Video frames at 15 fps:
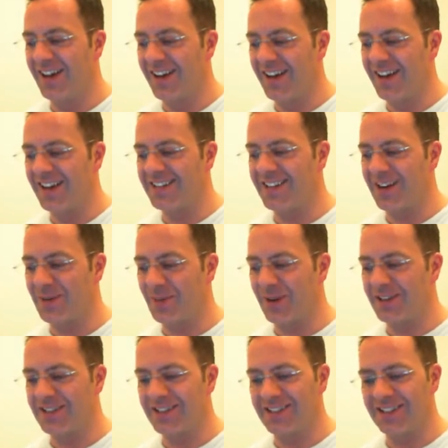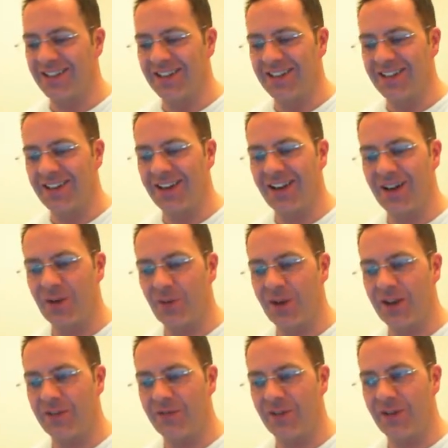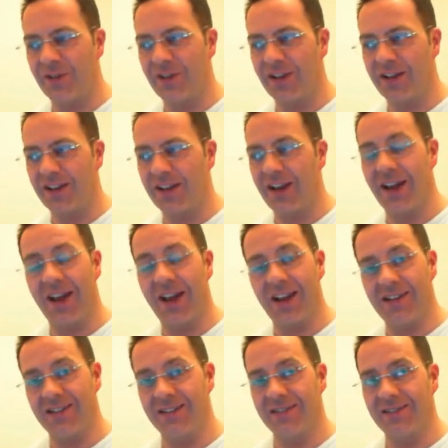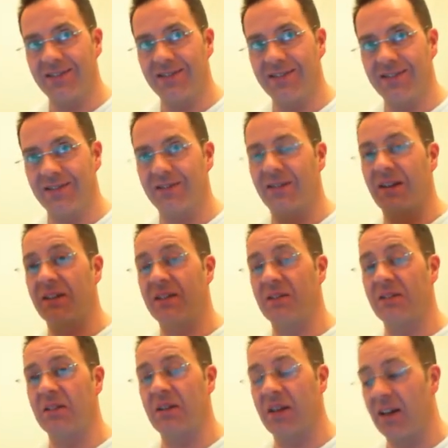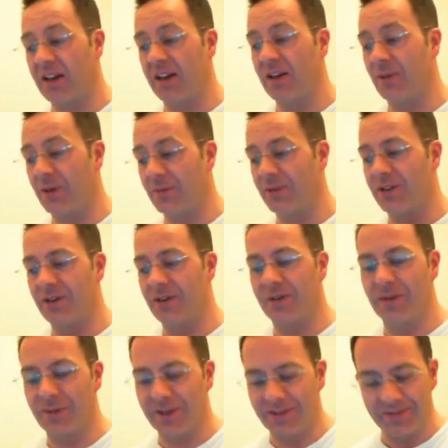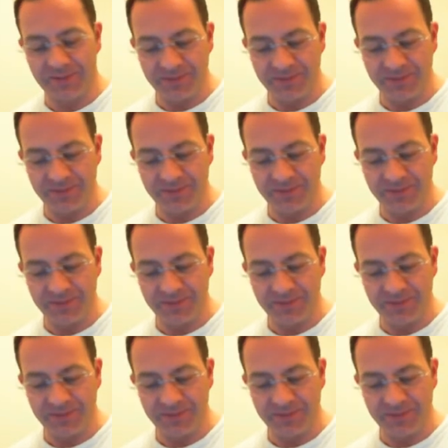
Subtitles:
attack places where they feel they can. I think they can anyway, but you know what I mean.